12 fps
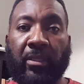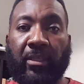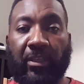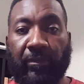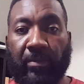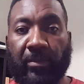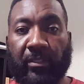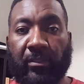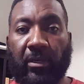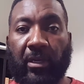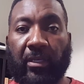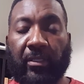Give him the
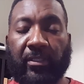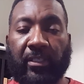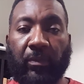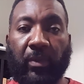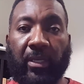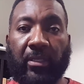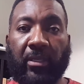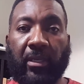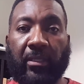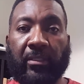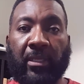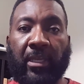start, see what he
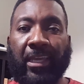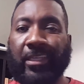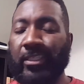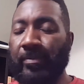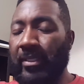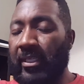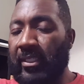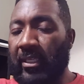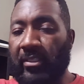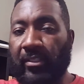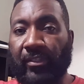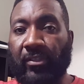does. Just because he
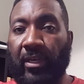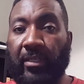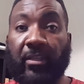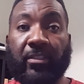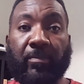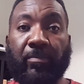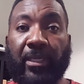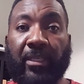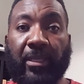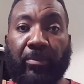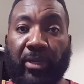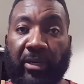gets a start doesn't mean
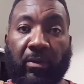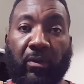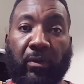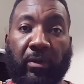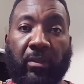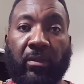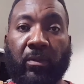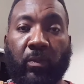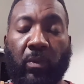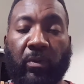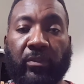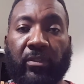that Perry Orth
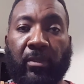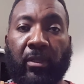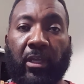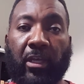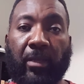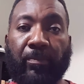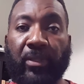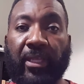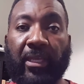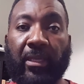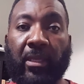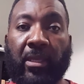won't
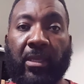play.